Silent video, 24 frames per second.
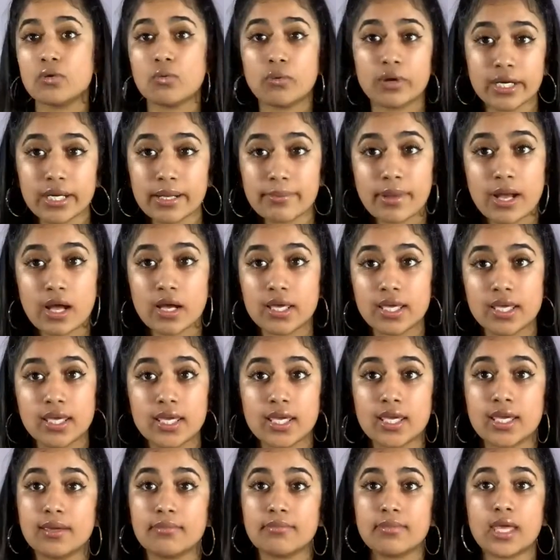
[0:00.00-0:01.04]
worried about
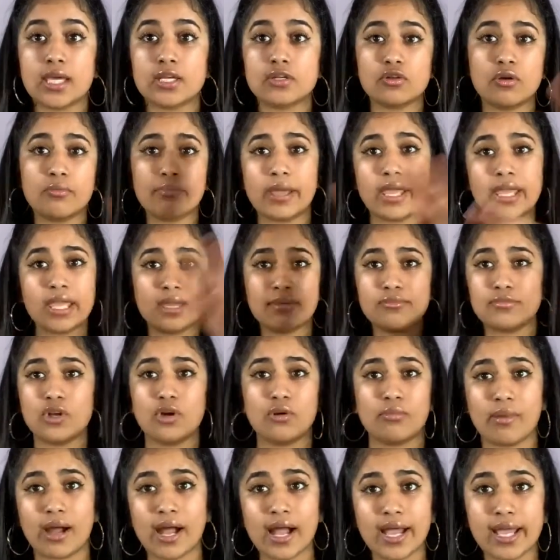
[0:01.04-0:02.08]
him like don't pay him no
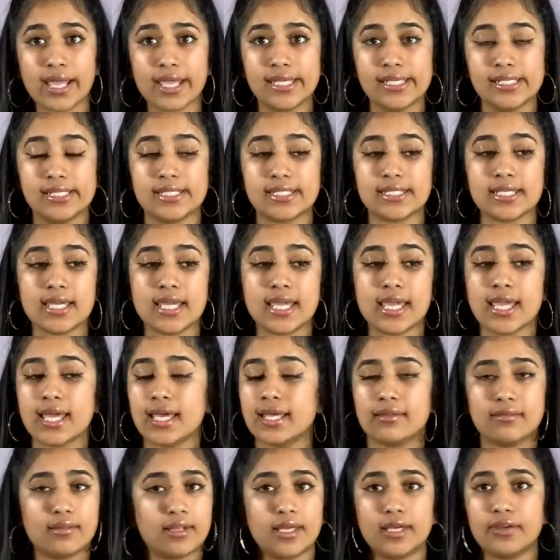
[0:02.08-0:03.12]
mind
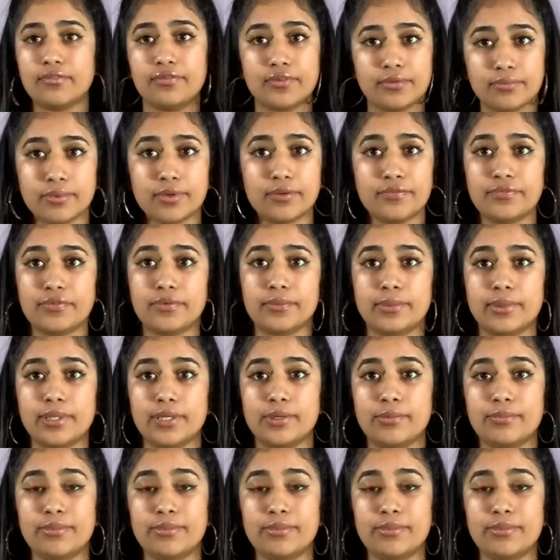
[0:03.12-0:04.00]
like, for real, for real.